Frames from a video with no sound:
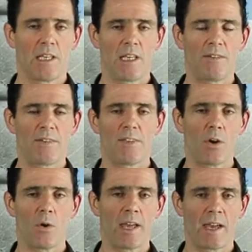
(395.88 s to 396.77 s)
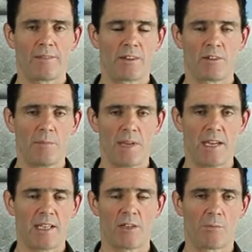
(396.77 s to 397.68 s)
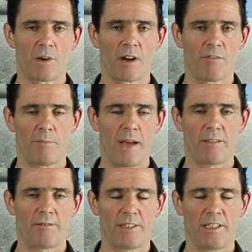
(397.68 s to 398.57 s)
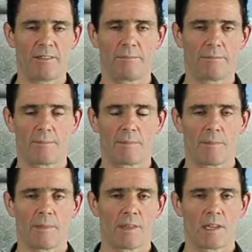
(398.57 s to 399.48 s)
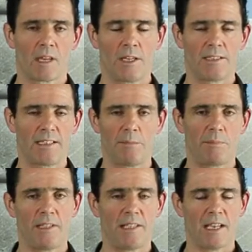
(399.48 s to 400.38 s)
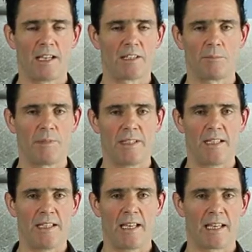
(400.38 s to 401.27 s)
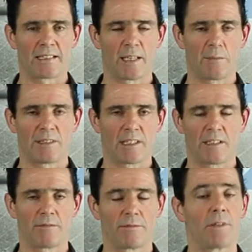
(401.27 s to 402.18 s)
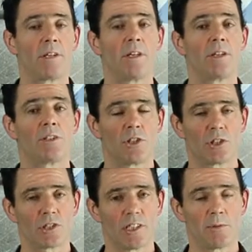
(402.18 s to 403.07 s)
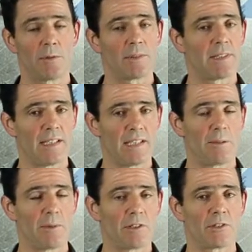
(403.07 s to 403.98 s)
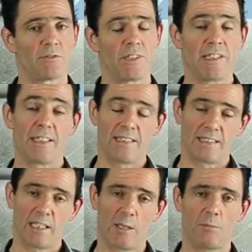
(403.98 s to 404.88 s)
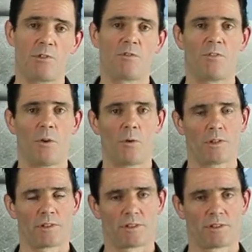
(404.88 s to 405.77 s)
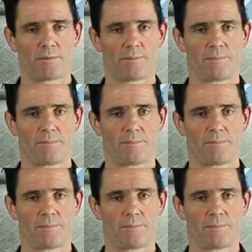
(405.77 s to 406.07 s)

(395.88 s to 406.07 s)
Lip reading: Even though I have that remaining number of bad feeling, I deeply and completely accept myself. Just like when you are thinking about your feet, this keeps you focused.